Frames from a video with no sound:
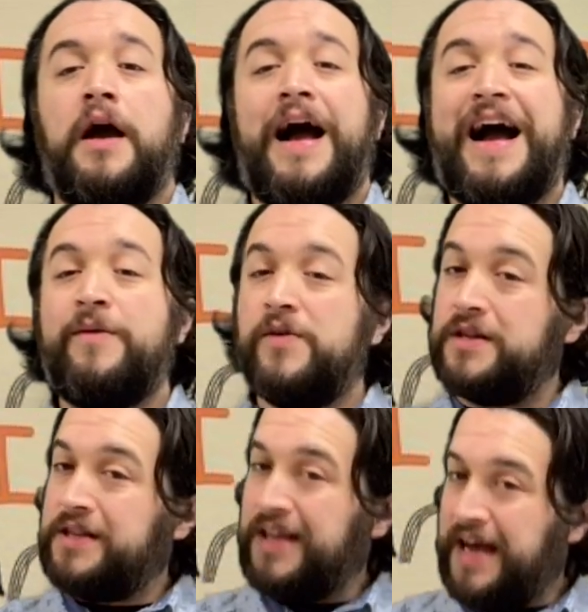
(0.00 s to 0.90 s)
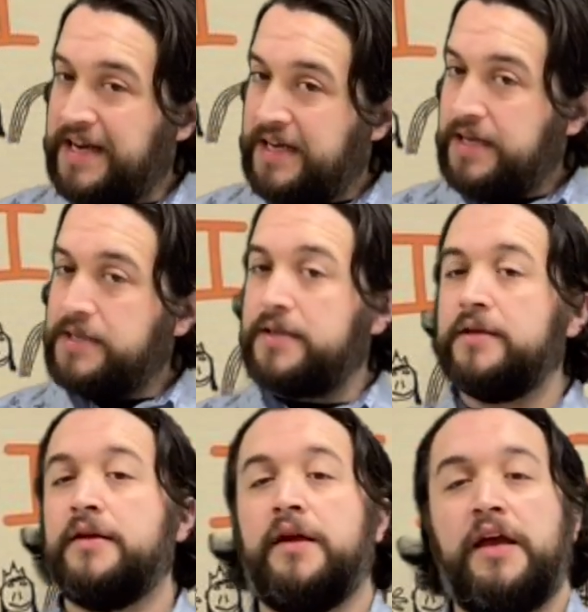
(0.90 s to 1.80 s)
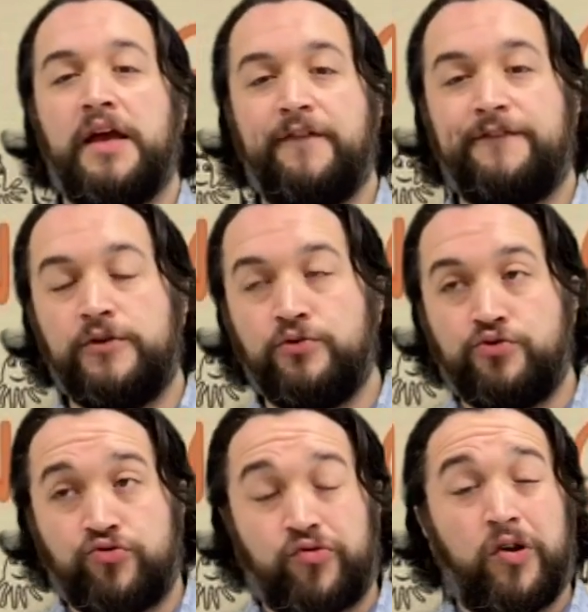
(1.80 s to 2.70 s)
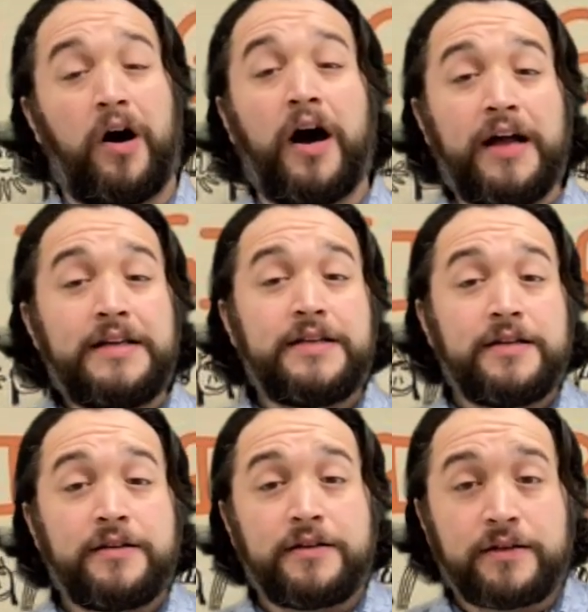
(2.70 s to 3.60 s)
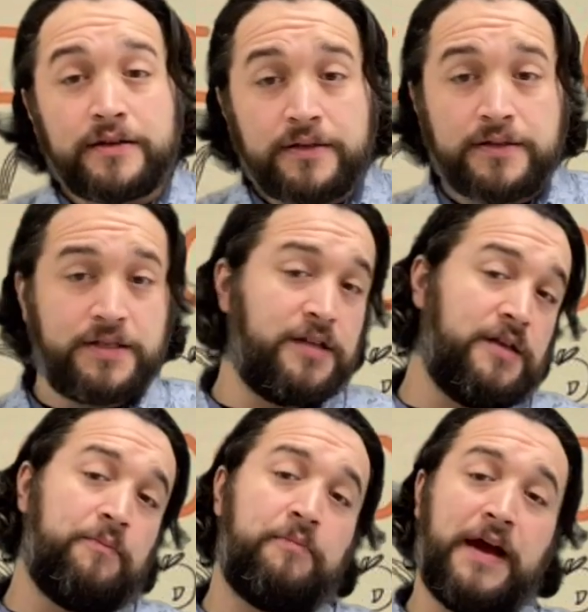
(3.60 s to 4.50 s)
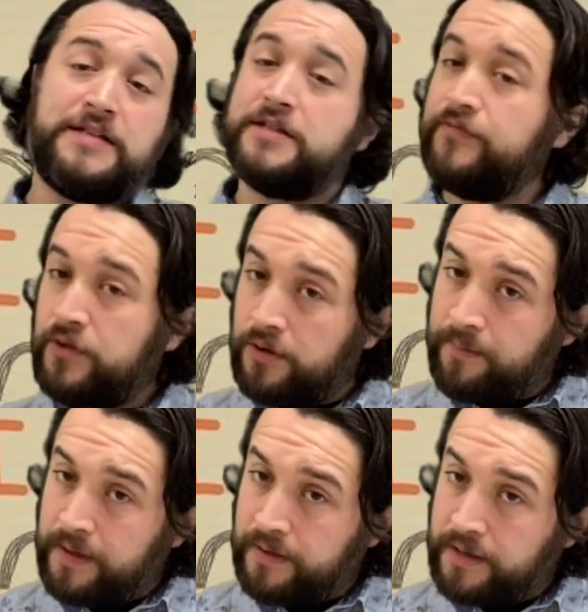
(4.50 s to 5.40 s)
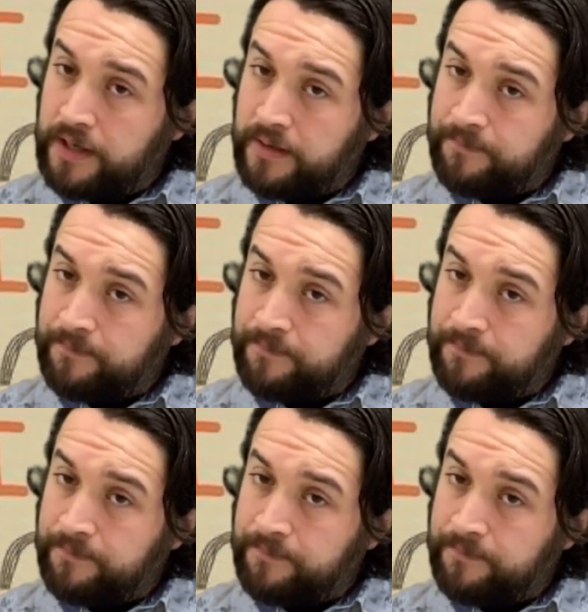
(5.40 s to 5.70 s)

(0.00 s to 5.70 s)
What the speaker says: I would like it if you draw it to the best of your ability.